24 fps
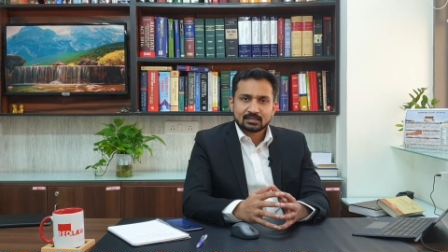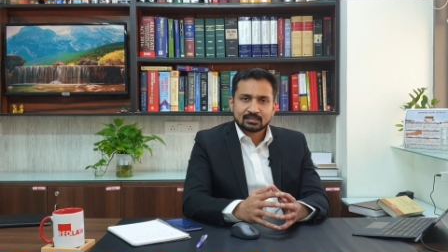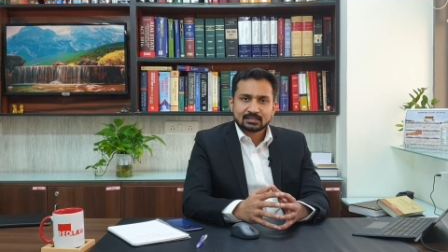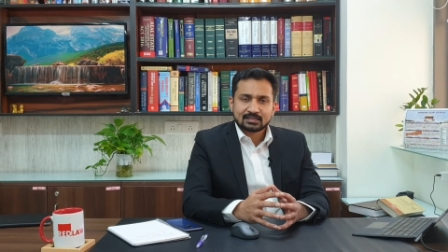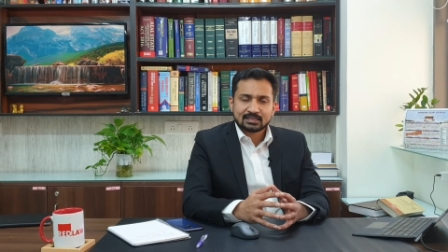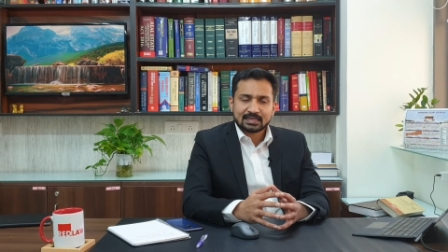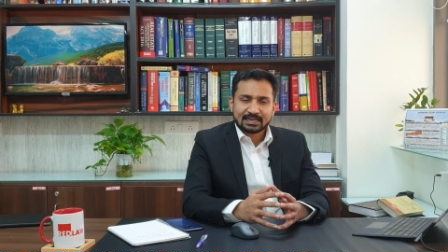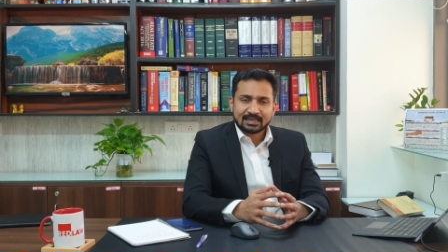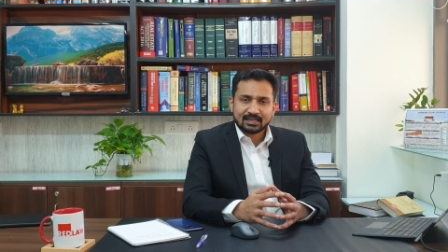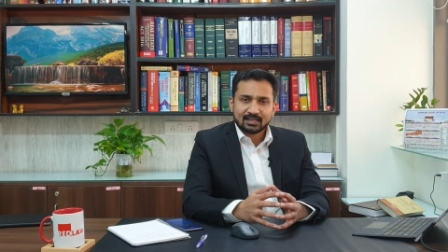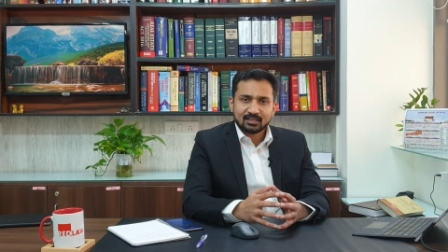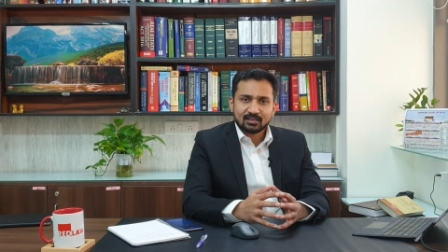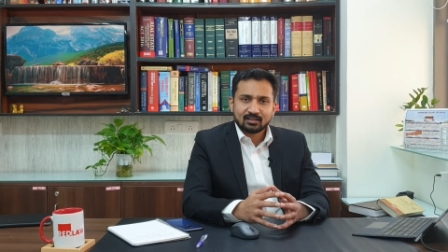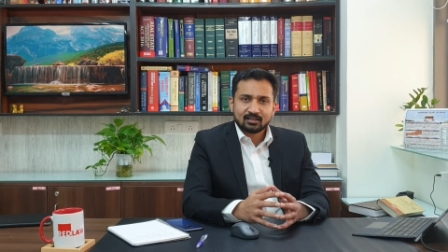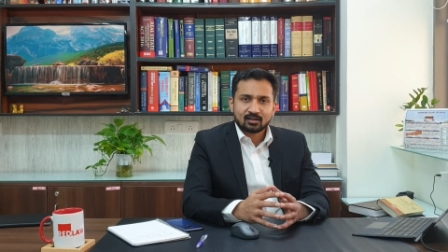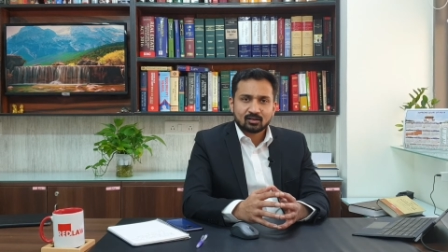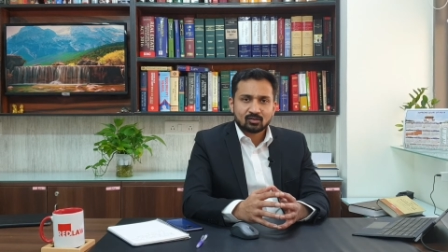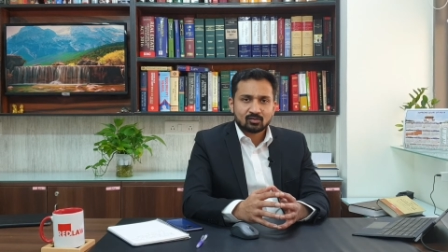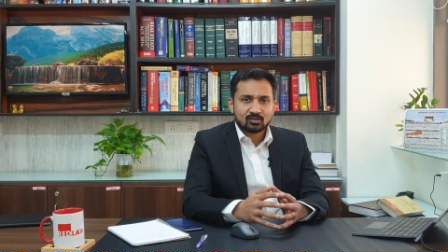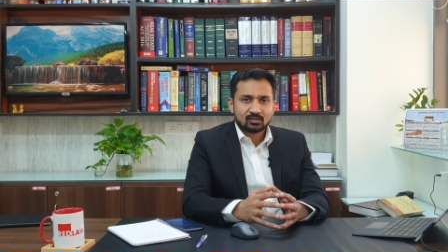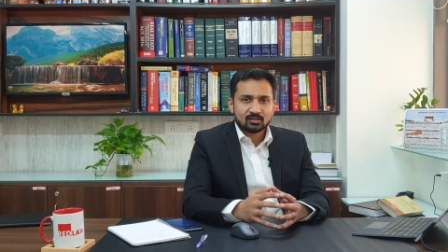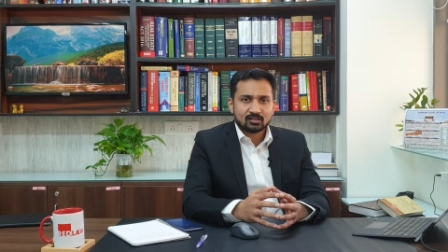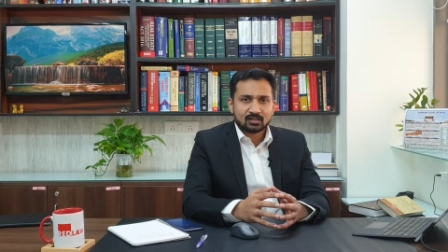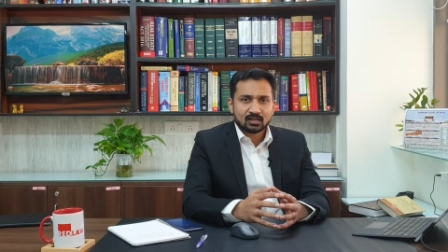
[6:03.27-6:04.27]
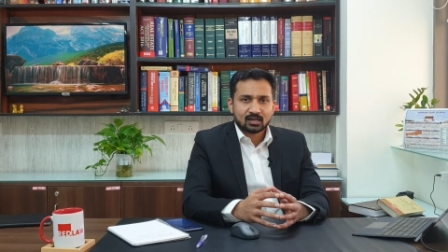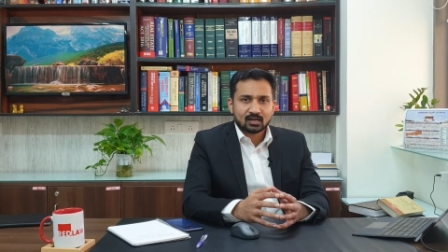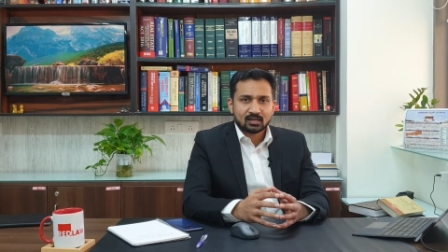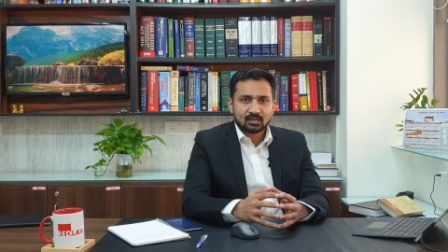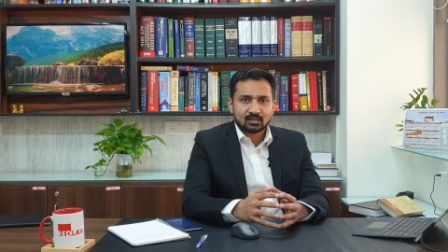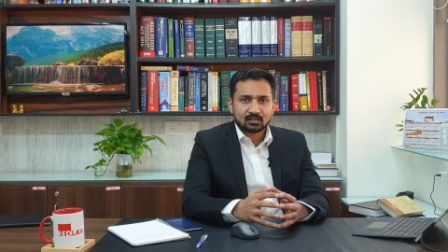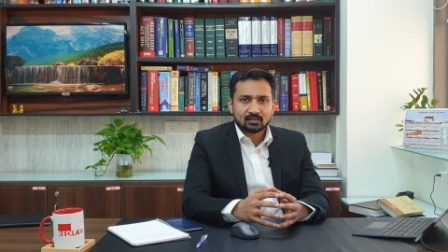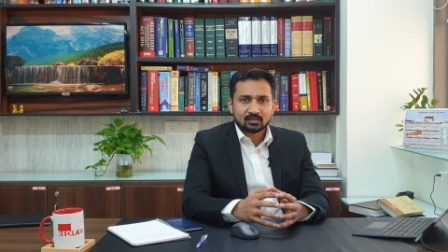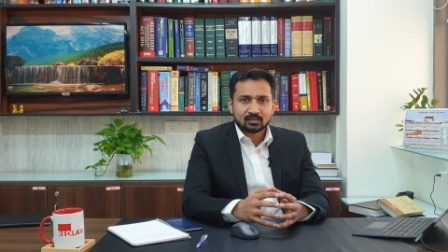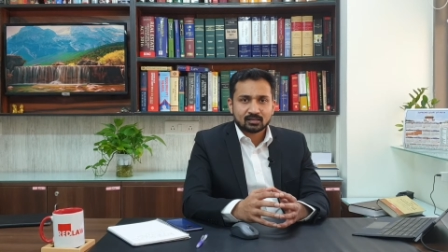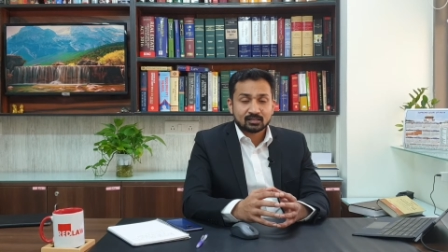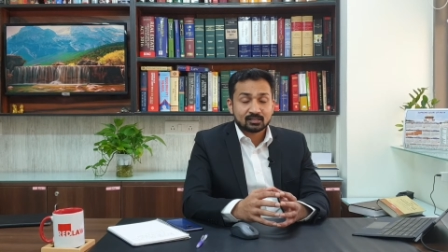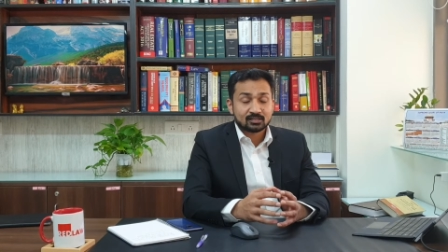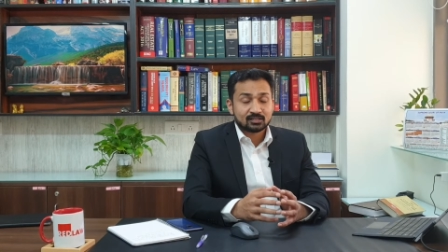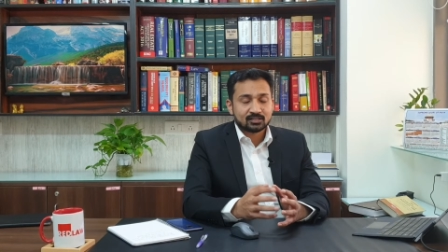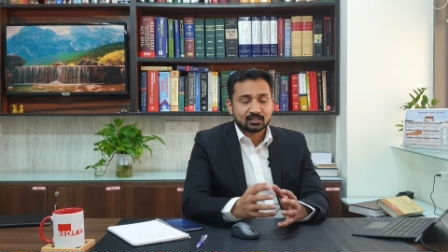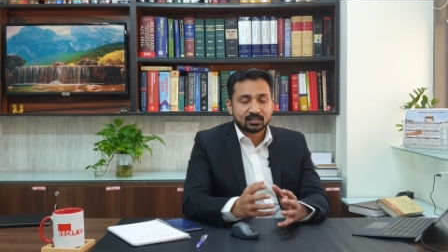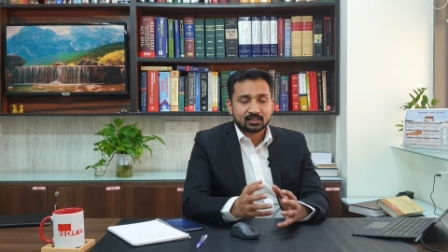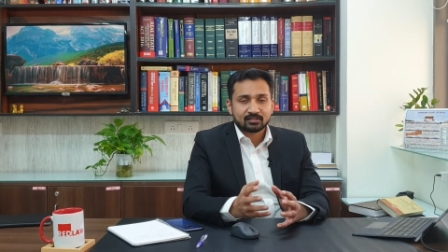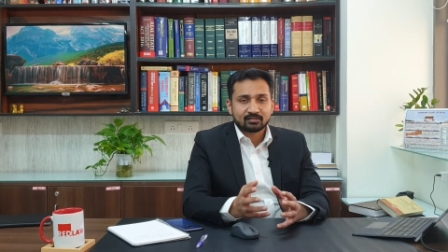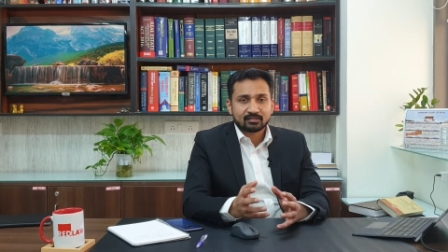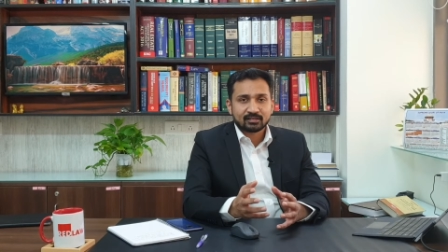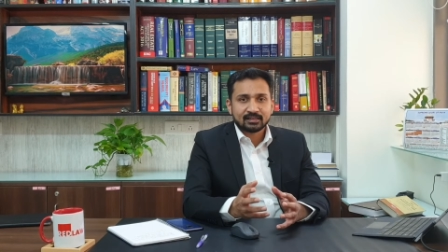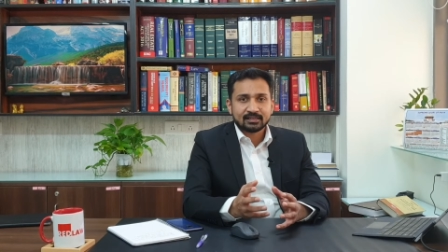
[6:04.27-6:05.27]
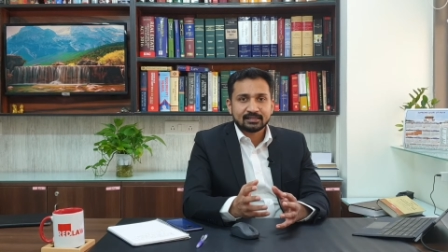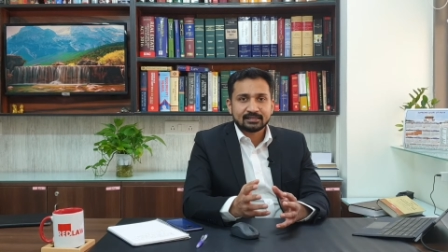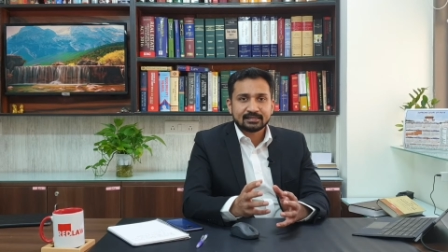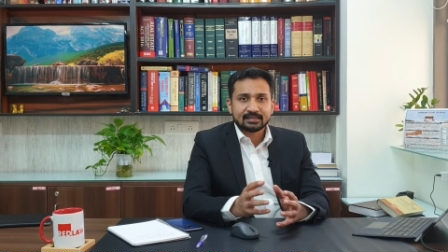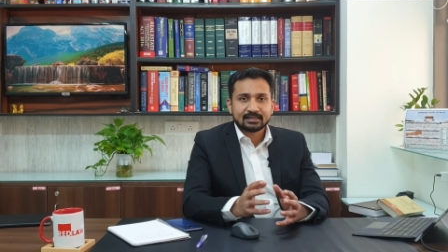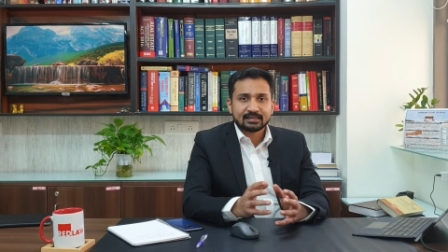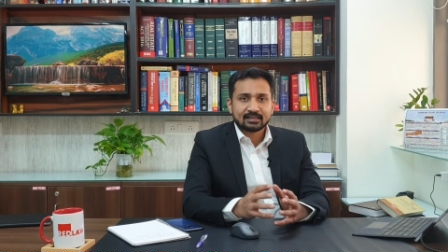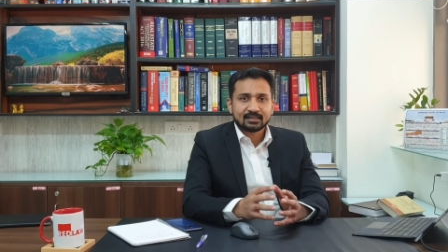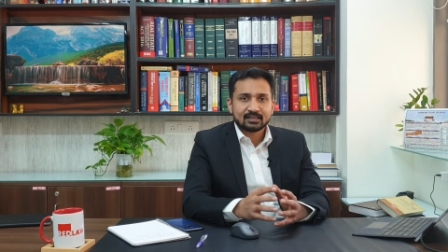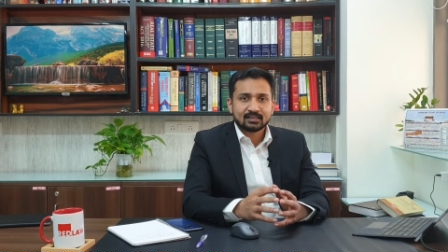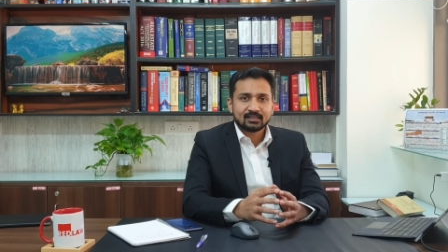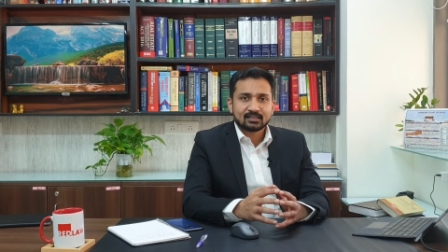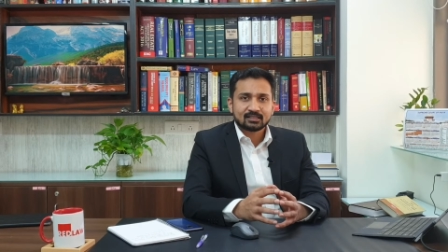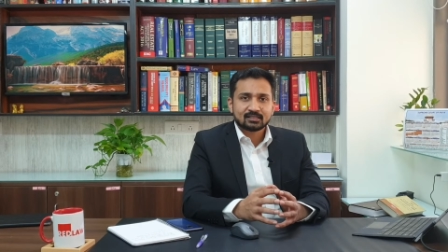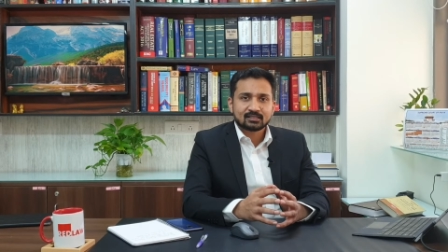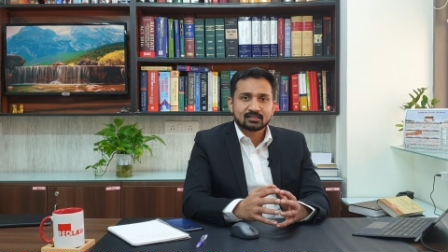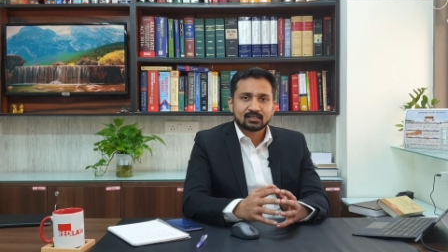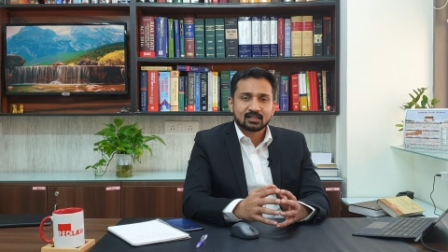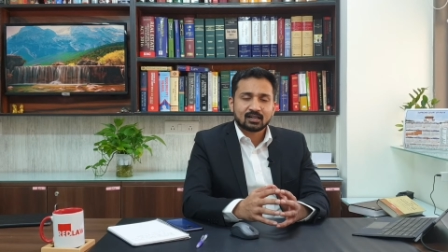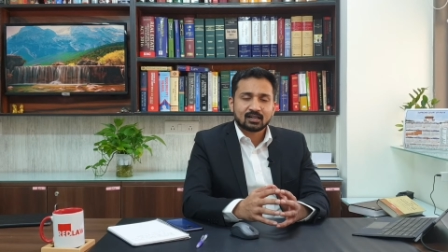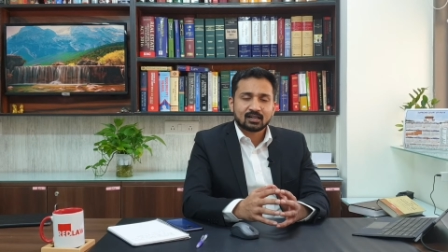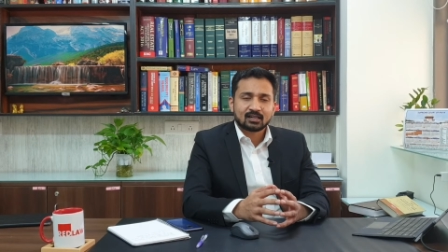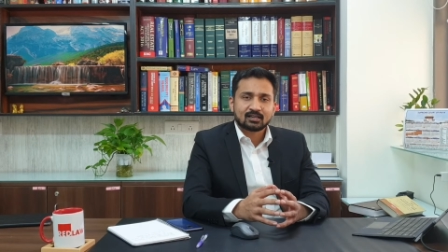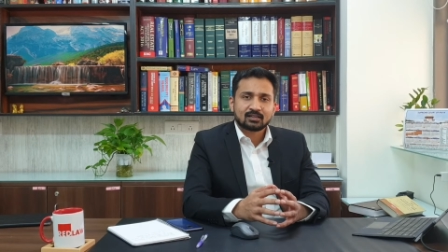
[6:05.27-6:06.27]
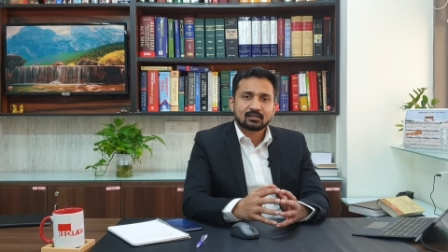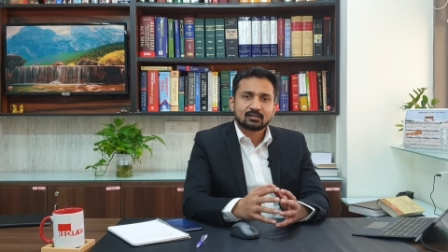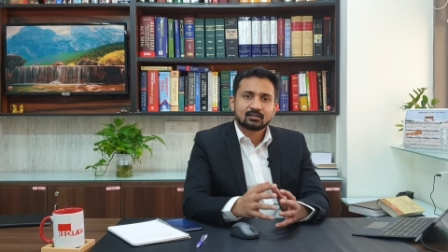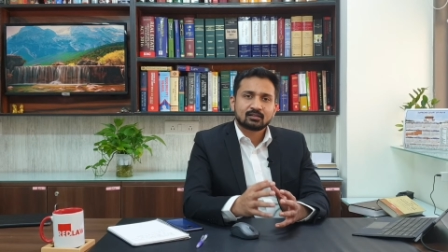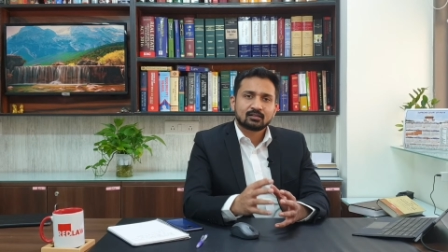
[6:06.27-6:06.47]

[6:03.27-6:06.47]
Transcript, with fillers: second ground that is generally taken is that